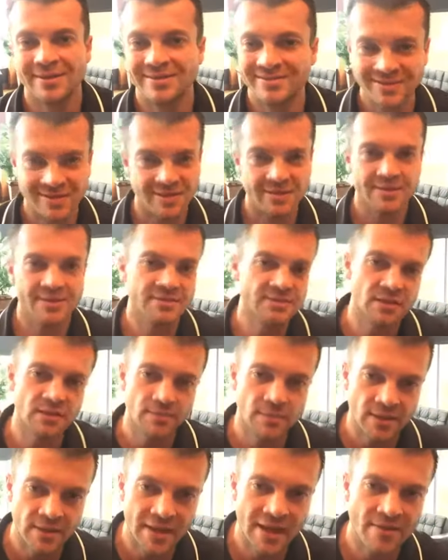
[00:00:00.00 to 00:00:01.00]
Is gonna
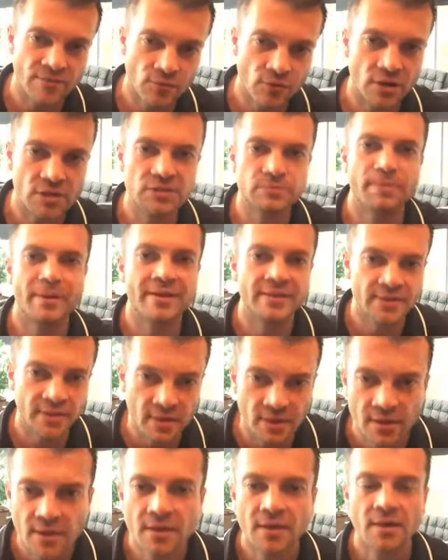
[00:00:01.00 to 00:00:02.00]
be an ever
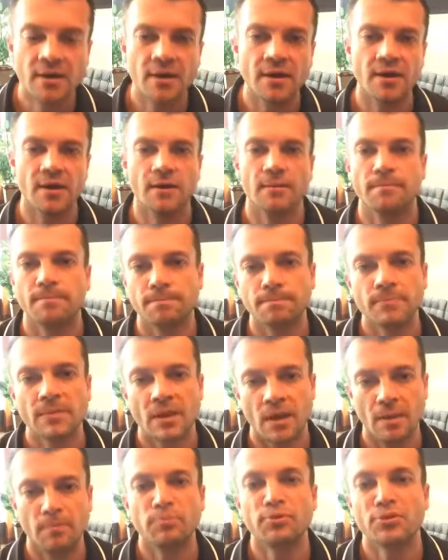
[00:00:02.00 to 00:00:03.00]
expanding
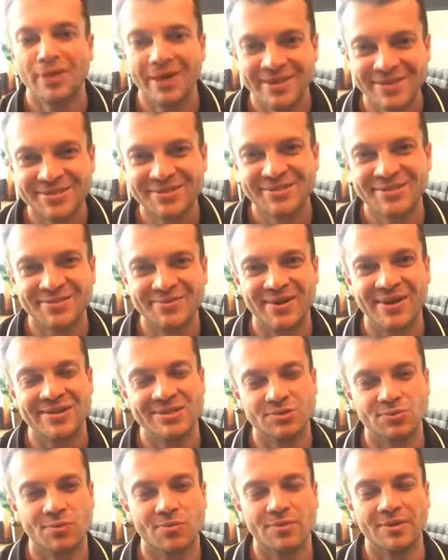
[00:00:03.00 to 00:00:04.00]
place, right?
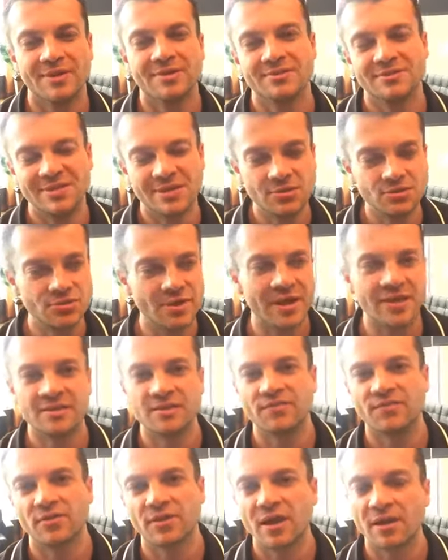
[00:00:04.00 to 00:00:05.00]
To where we continue to add
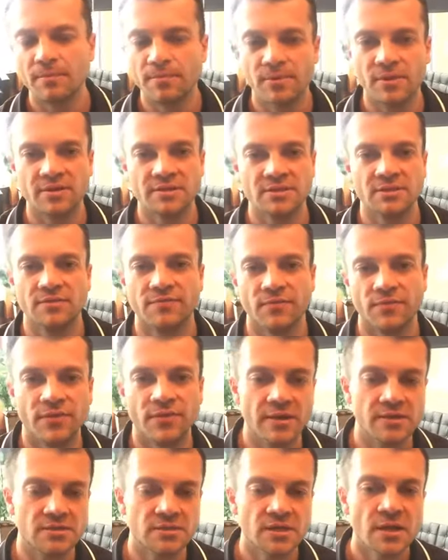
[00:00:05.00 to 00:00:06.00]
different companies and different
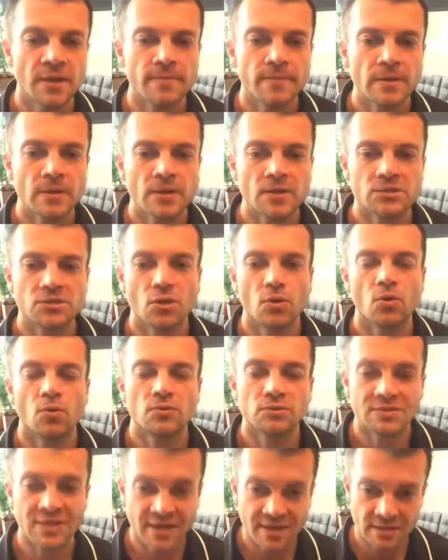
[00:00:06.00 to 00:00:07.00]
things.
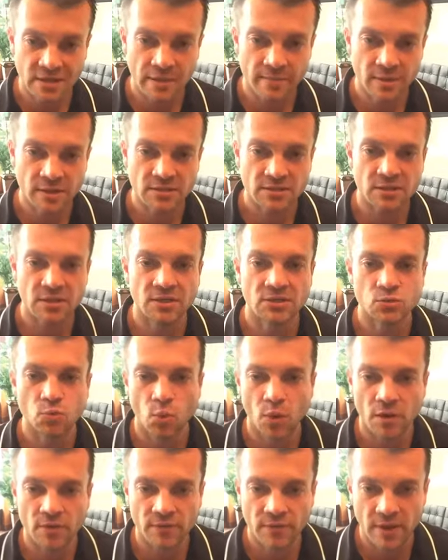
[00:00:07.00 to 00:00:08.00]
So Techademics is
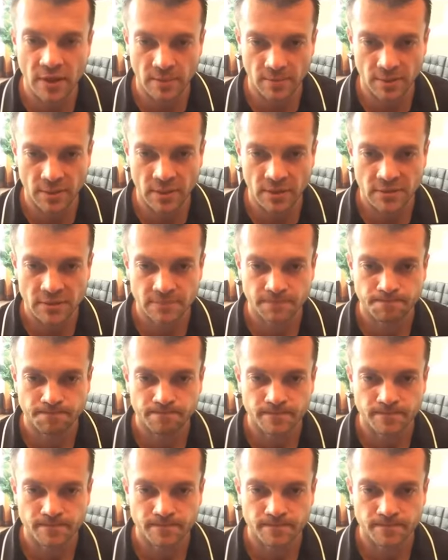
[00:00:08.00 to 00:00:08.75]
one of the companies.